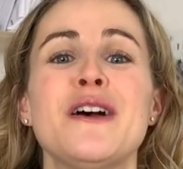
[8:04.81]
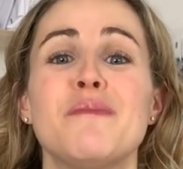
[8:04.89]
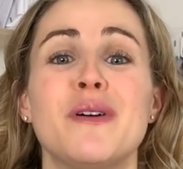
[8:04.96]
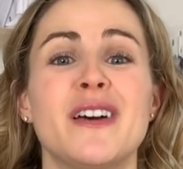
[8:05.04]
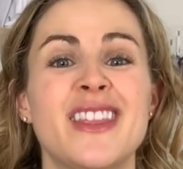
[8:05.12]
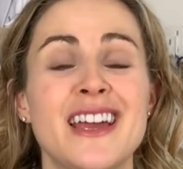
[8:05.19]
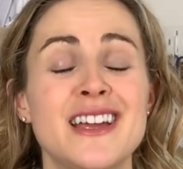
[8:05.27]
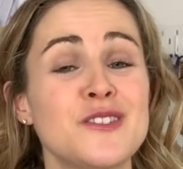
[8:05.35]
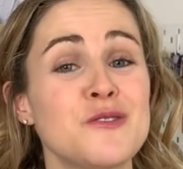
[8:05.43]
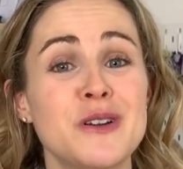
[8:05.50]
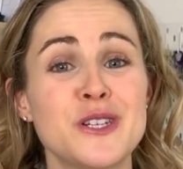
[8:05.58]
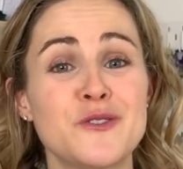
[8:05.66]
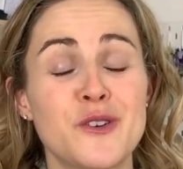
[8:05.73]
But thanks so
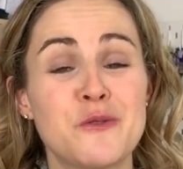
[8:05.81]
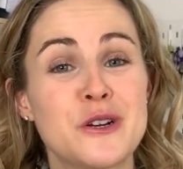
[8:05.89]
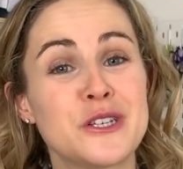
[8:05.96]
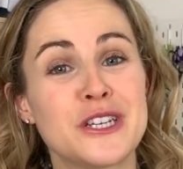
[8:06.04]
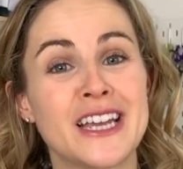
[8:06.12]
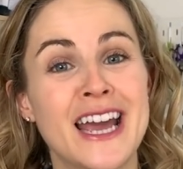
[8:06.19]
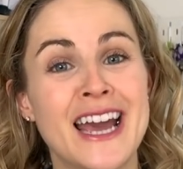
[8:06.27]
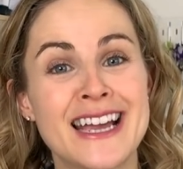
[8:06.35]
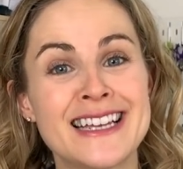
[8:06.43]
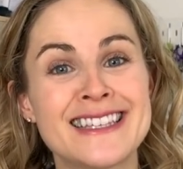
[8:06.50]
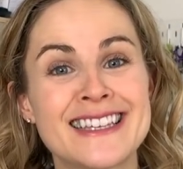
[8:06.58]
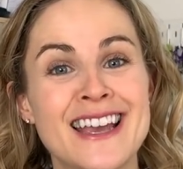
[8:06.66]
much for watching guys.